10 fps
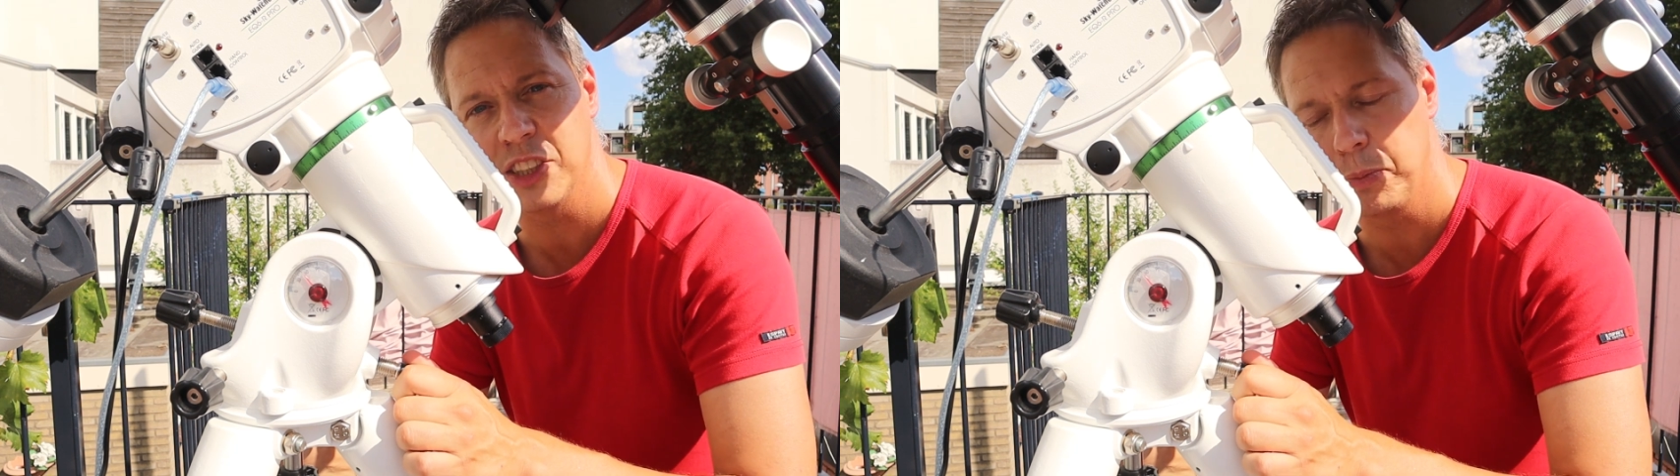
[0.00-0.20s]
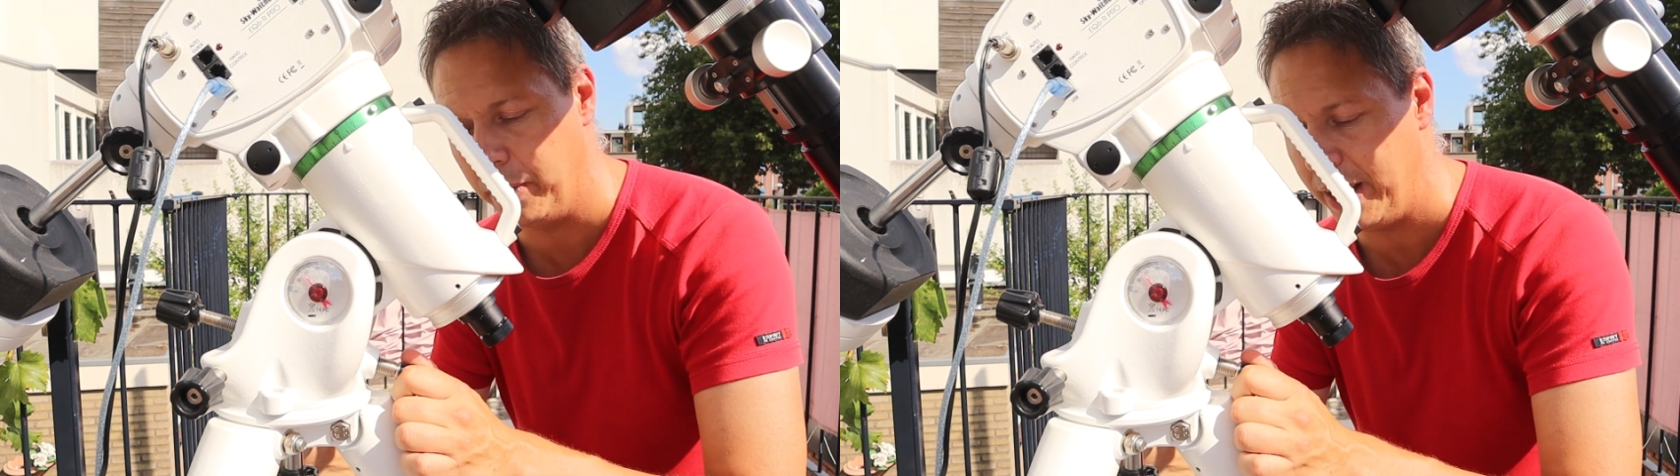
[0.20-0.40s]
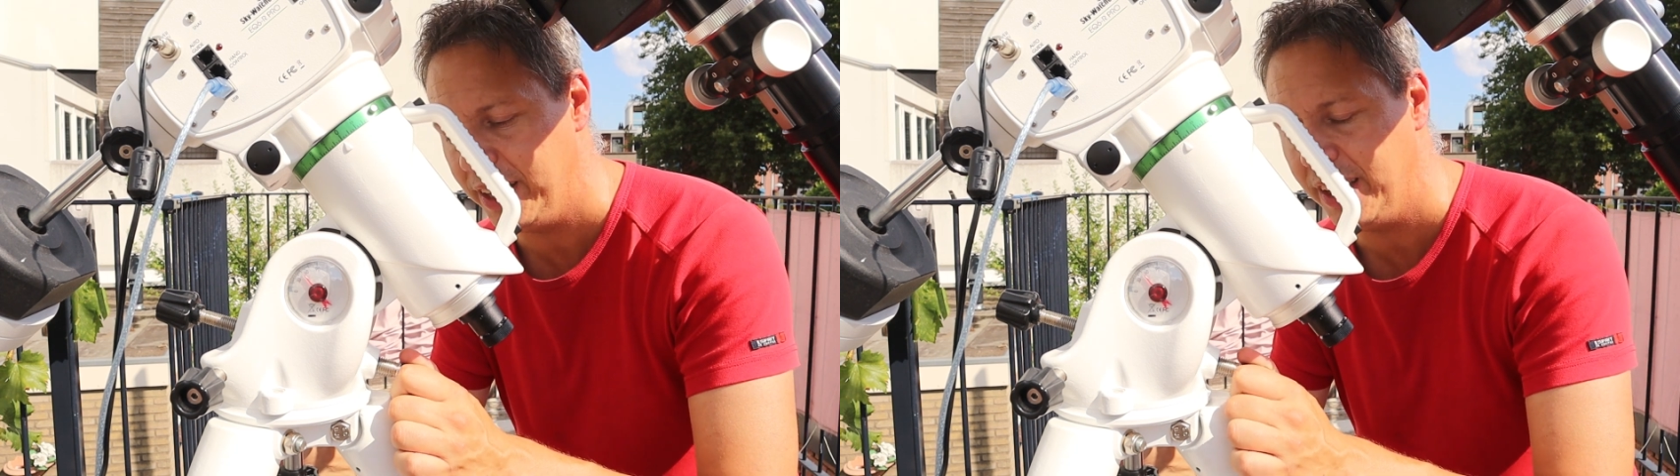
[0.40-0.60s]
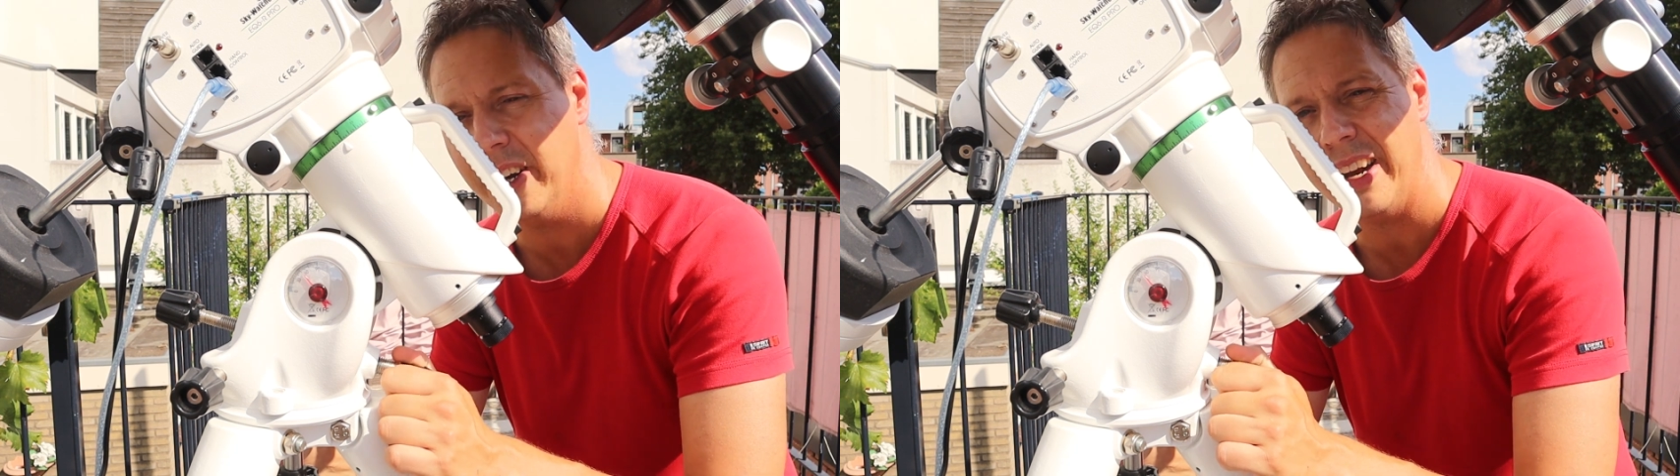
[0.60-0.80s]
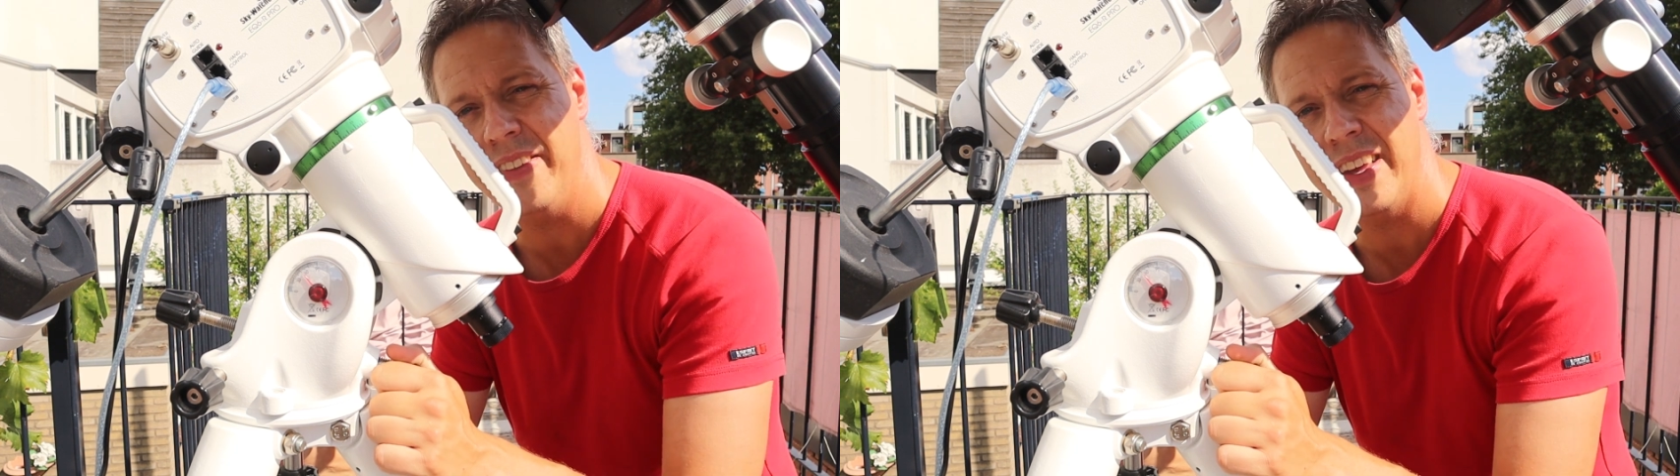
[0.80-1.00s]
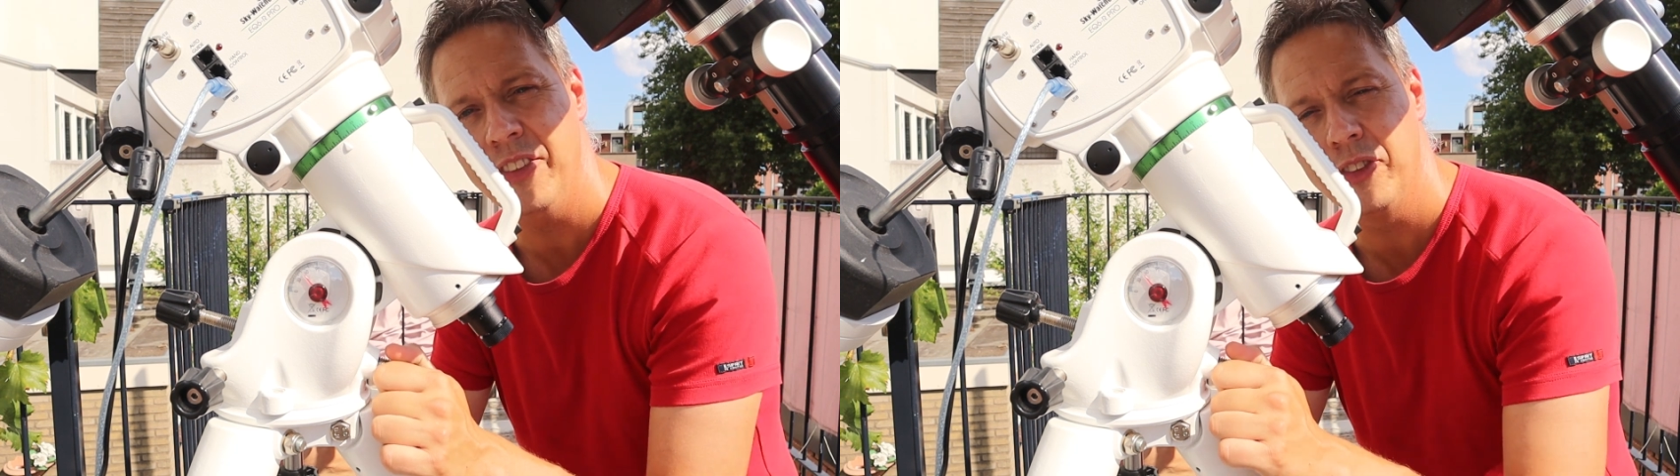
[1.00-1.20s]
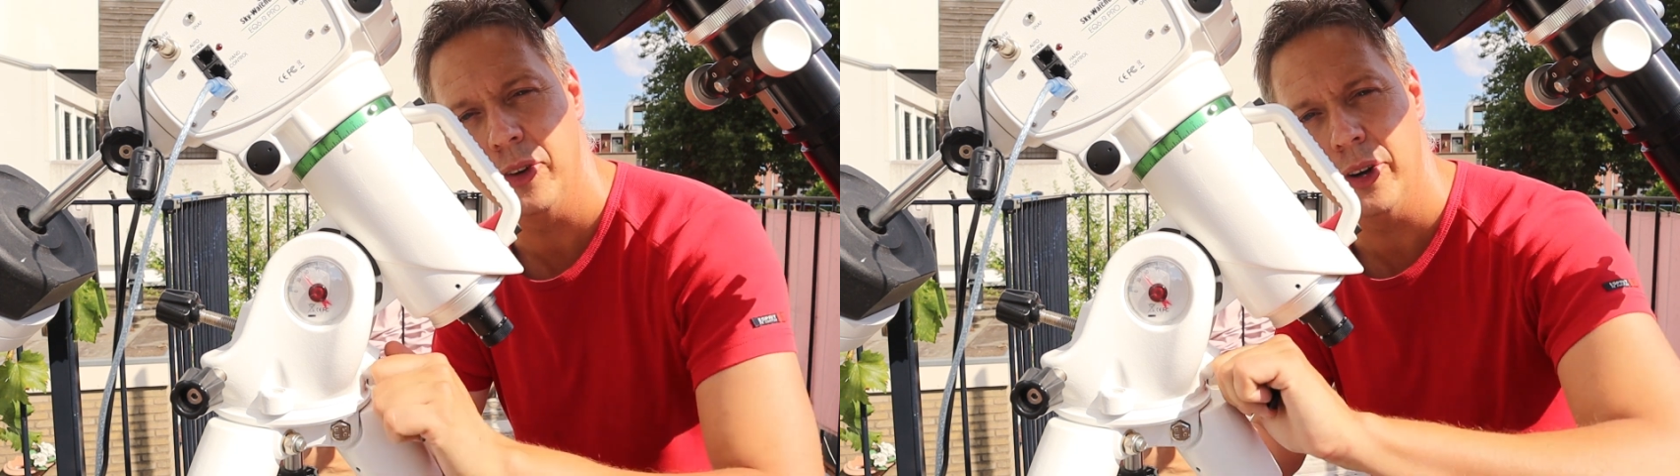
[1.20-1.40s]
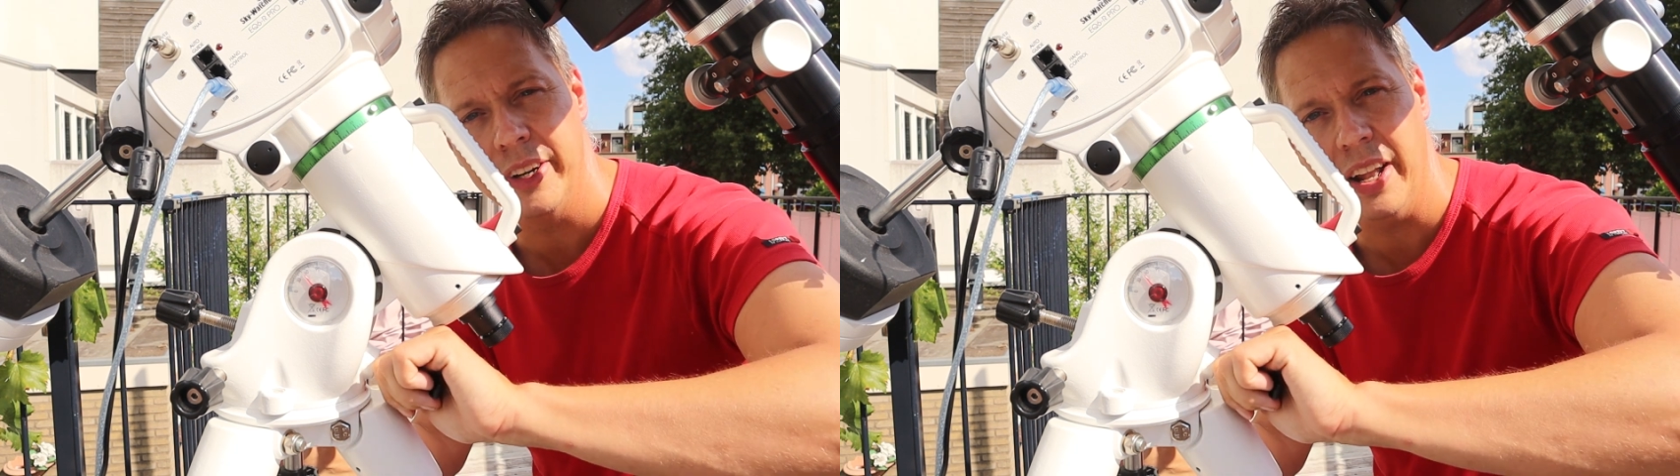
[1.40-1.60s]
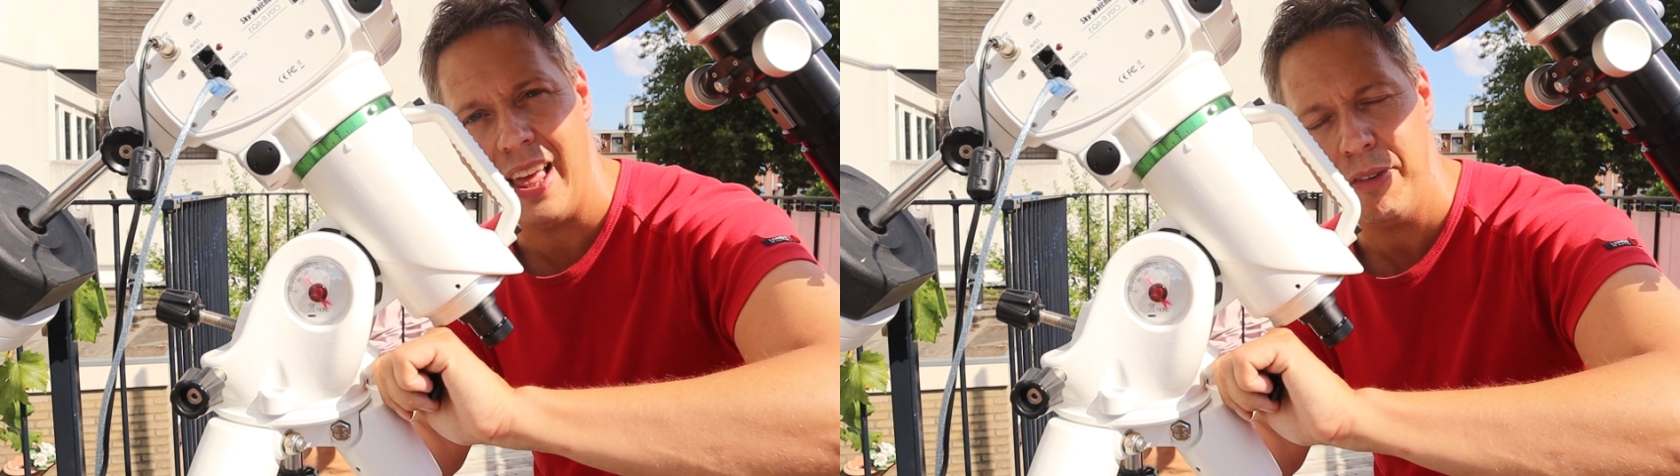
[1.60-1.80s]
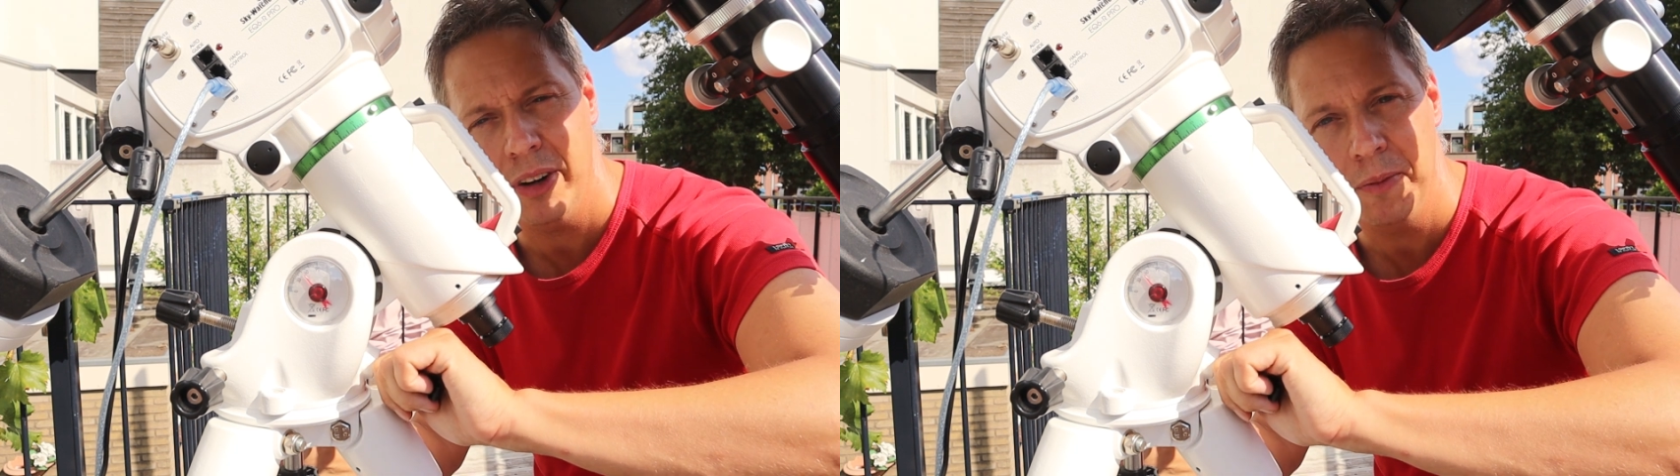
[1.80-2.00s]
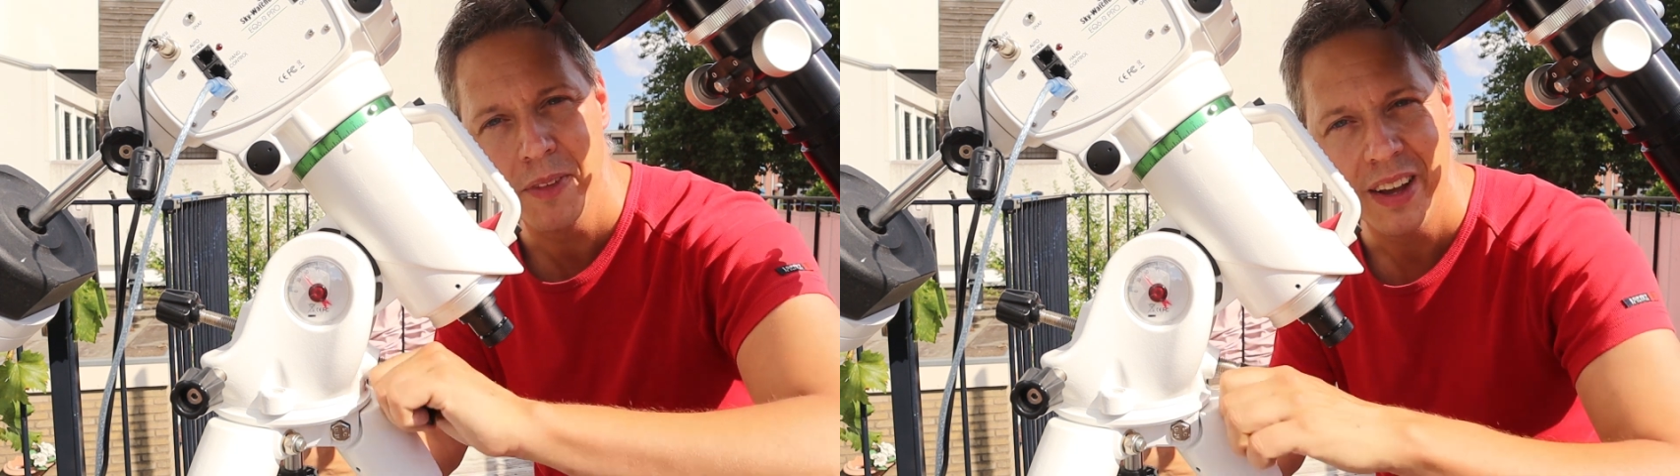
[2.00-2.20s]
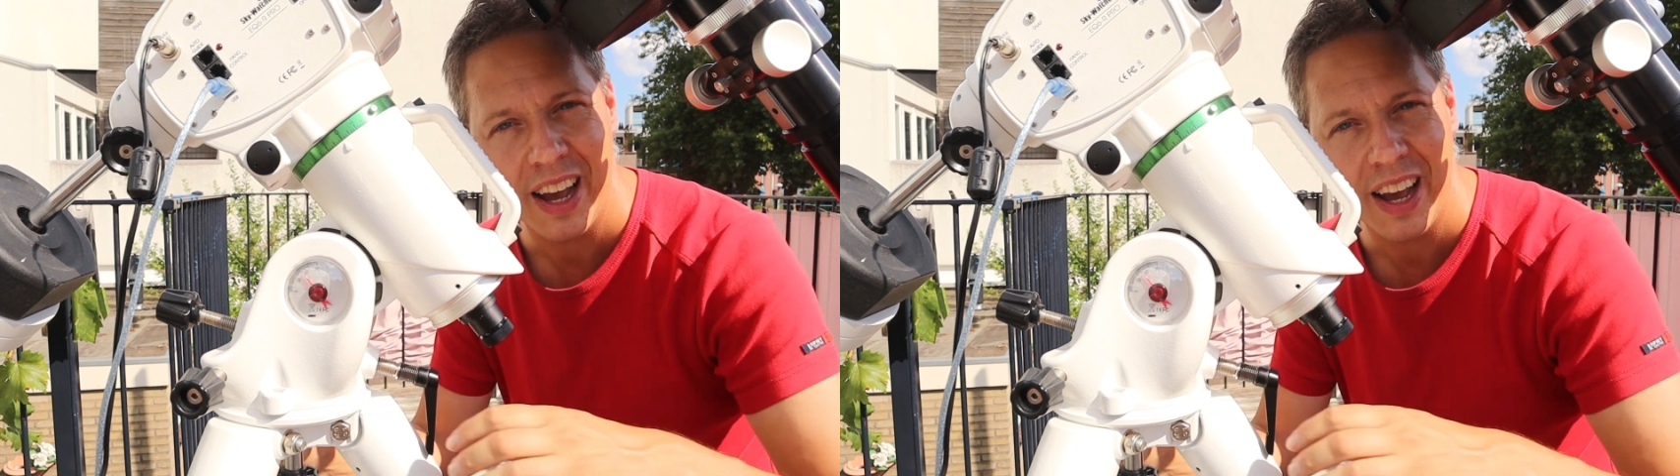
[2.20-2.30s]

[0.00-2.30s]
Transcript: spring here and then turn the lever,